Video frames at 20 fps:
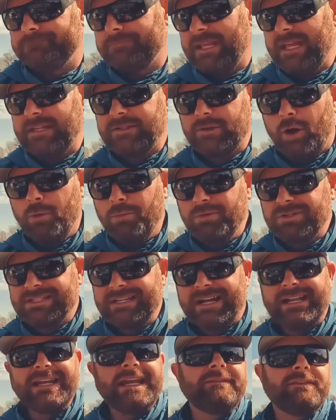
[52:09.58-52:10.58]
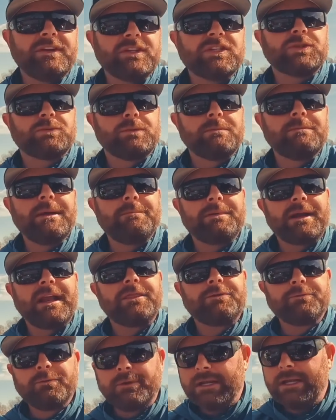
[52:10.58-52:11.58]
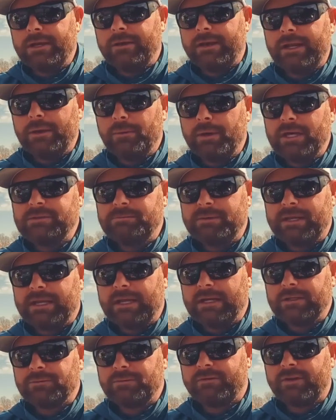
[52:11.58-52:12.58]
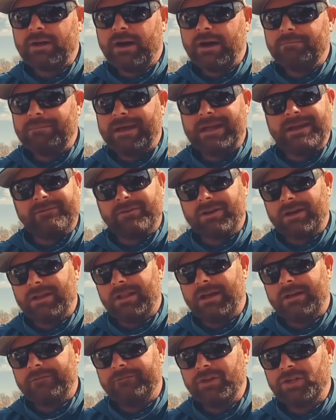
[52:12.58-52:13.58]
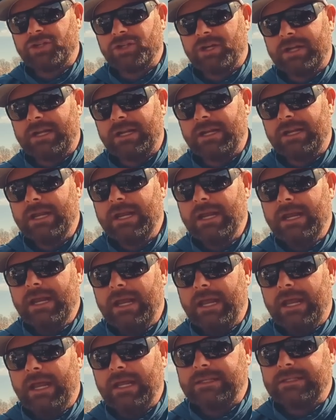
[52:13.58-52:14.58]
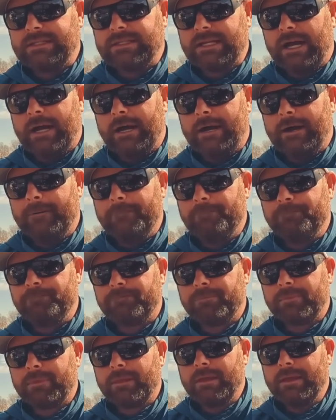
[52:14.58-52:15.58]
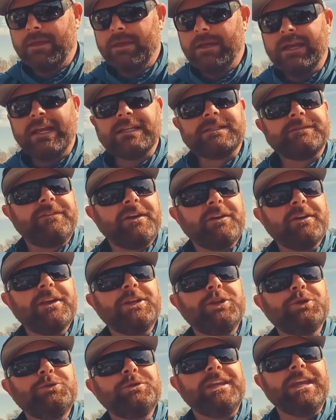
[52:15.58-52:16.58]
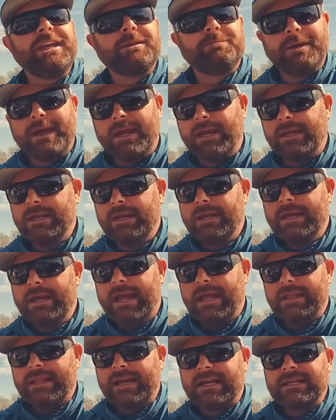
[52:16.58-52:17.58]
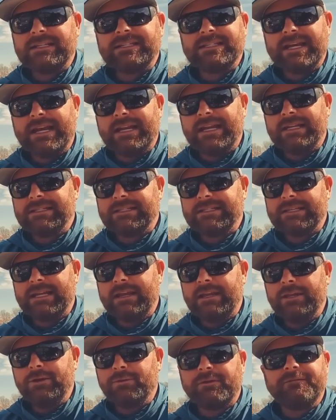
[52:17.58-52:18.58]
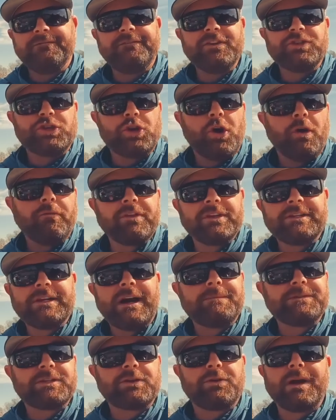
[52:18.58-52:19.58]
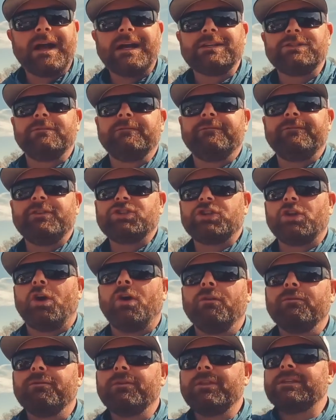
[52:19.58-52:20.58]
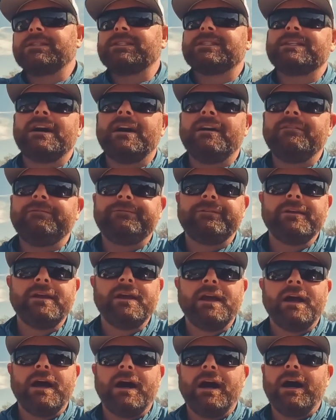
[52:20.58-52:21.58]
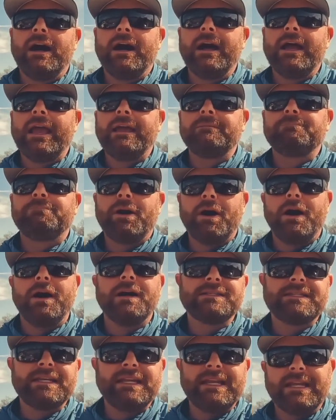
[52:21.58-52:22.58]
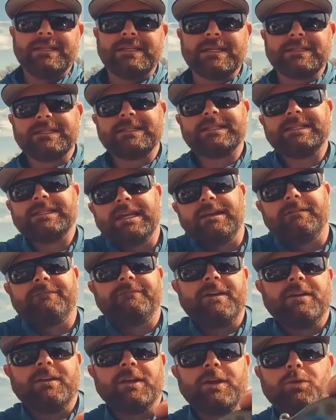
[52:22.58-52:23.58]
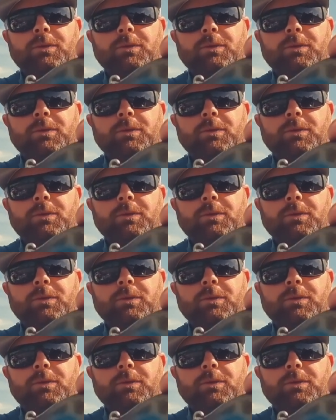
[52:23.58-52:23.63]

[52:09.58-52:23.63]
it's almost not even a swim bait, but I threw it in here anyways because we've caught, Matt and I've caught a lot of fish on it. It's, um, it's a very unique bait. And like I said, it's it, you can fish it over the tops of grass, you can fish it over the stuff uh, and pause it. It doesn't sink fairly